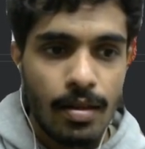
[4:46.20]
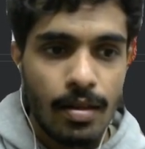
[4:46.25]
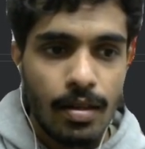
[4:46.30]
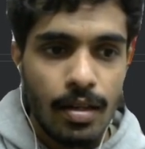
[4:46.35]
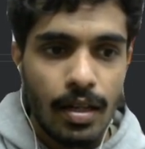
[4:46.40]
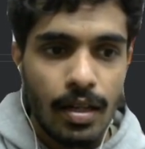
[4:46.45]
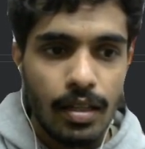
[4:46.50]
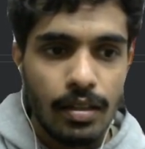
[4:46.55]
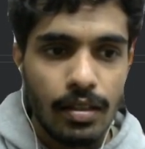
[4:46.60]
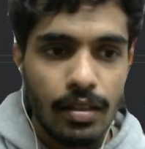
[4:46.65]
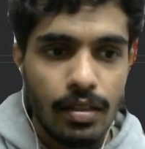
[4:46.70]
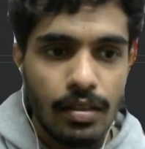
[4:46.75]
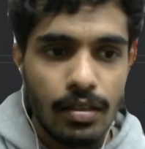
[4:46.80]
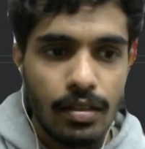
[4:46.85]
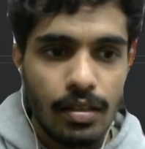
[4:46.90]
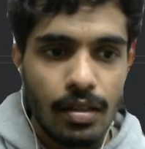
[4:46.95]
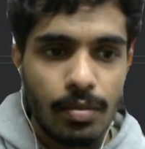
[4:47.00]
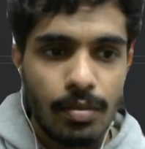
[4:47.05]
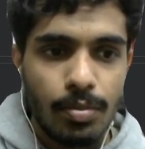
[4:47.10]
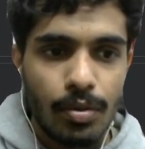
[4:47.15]
and then
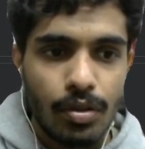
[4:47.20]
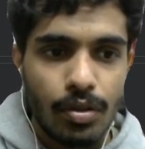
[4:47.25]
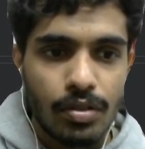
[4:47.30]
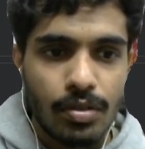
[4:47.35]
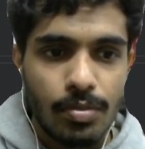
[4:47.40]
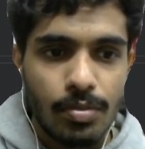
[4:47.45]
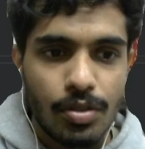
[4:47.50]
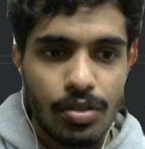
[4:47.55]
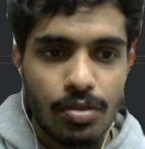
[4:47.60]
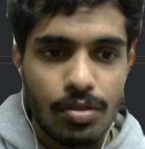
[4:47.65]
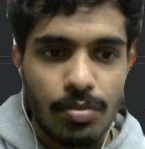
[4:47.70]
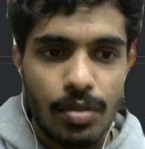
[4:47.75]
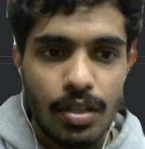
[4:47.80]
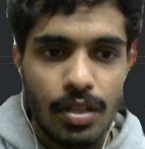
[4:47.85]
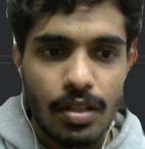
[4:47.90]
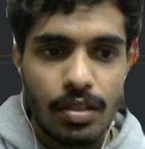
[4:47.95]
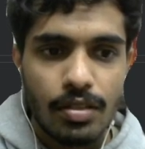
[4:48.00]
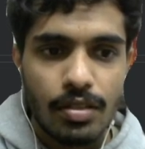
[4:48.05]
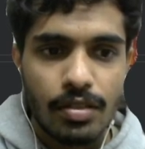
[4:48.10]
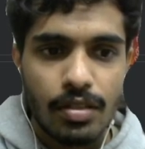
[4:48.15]
the approximation
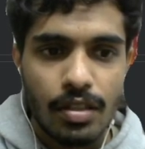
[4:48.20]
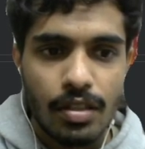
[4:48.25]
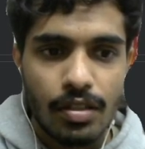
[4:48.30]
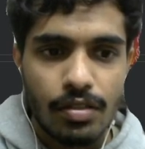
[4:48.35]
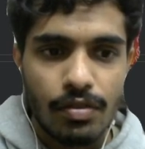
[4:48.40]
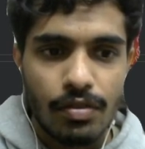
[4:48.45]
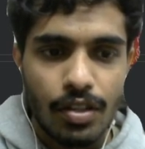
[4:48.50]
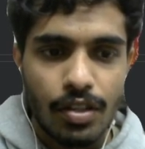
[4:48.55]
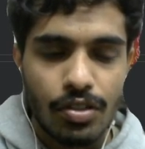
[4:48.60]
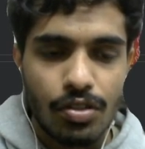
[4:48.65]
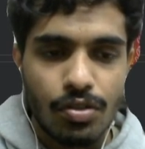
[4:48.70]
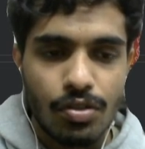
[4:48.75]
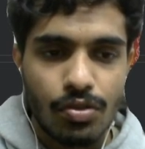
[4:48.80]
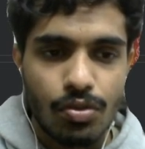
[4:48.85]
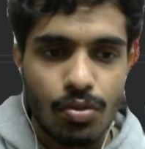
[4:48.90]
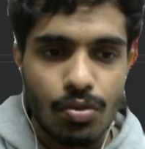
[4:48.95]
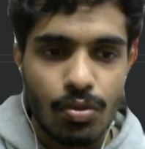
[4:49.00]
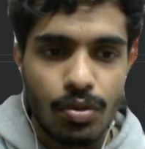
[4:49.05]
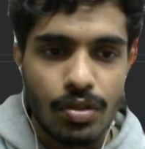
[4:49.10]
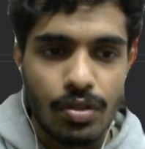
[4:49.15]
median satisfaction
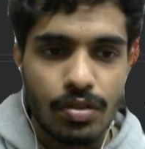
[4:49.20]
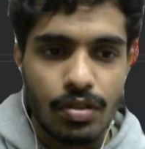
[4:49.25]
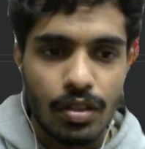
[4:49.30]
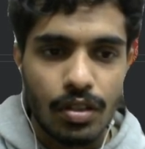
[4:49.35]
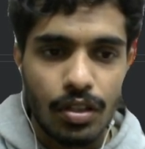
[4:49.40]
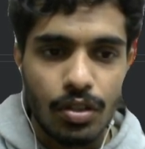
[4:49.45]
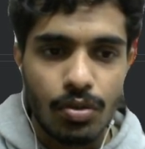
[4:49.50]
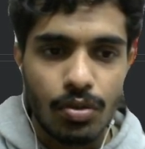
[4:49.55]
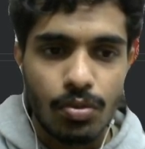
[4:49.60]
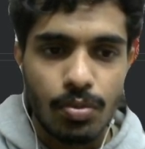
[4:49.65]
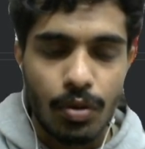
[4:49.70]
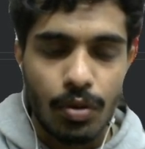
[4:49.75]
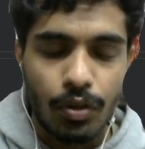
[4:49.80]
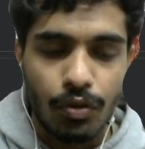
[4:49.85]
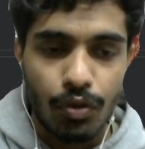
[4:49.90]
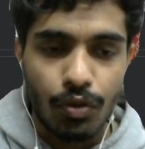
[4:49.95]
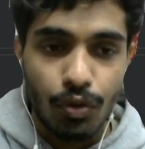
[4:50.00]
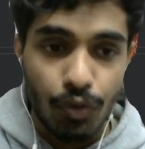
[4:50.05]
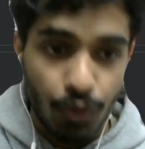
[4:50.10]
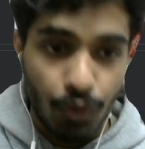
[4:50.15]
score is
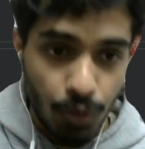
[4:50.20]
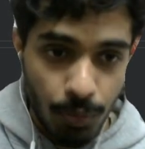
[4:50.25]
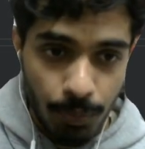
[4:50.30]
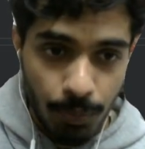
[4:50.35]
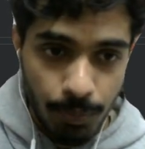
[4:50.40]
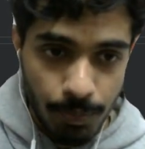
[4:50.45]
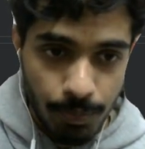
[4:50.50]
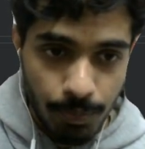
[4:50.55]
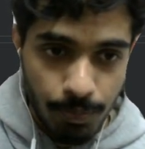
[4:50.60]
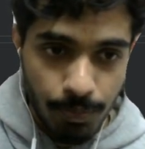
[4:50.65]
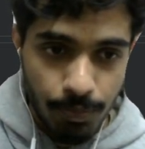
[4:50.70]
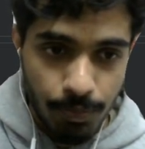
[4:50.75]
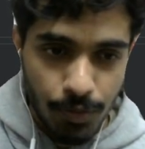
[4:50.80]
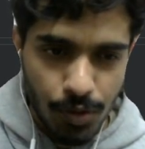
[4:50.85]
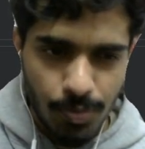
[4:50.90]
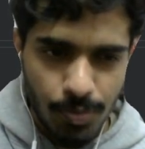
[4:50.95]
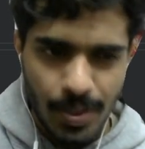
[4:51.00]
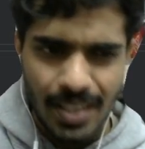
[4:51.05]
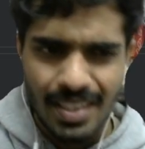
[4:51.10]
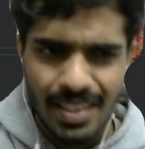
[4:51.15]
32.44.
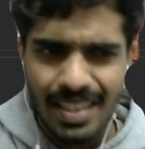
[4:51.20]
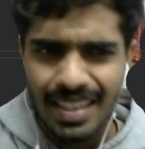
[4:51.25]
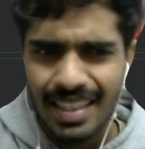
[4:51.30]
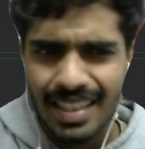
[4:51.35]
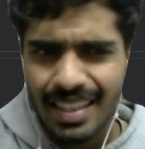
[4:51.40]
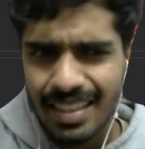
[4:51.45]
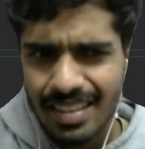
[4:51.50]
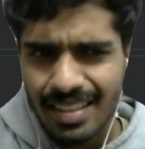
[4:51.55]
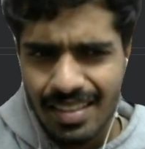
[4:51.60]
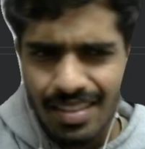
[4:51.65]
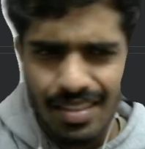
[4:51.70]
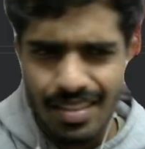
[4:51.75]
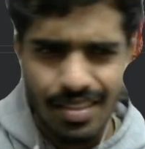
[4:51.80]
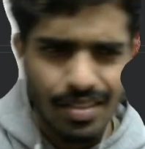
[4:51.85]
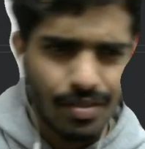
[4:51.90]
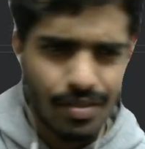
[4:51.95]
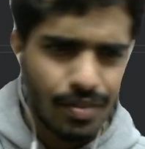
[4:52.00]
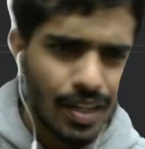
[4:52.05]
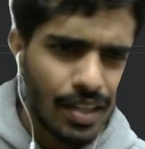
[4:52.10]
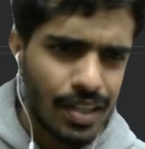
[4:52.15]
So basically it
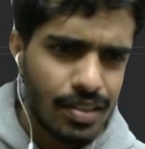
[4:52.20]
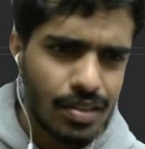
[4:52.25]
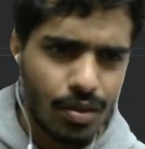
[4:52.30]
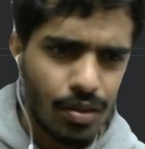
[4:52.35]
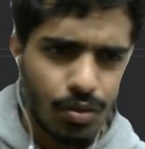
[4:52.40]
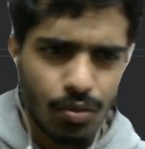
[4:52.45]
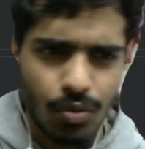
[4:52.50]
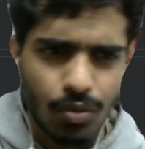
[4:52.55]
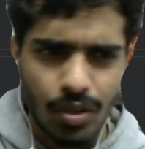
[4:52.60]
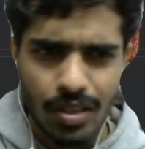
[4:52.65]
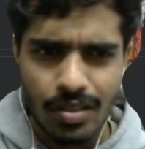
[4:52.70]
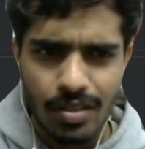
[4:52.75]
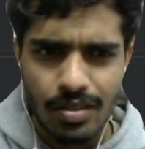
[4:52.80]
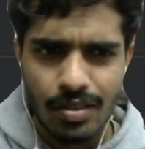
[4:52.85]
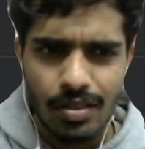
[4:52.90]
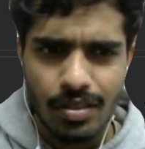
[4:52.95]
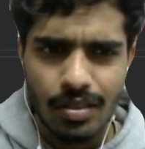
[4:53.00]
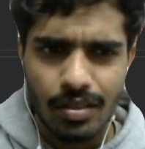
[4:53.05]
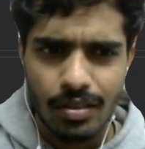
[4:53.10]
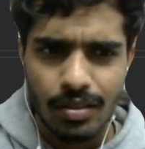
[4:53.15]
just finds out what is
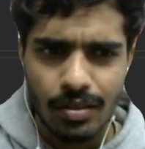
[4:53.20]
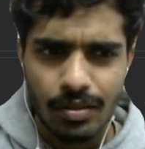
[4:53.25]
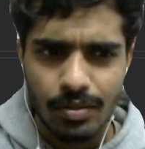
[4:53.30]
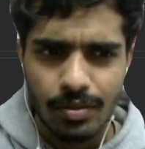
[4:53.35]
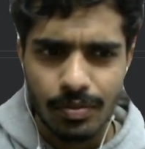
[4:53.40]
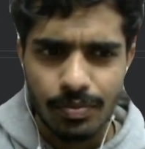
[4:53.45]
the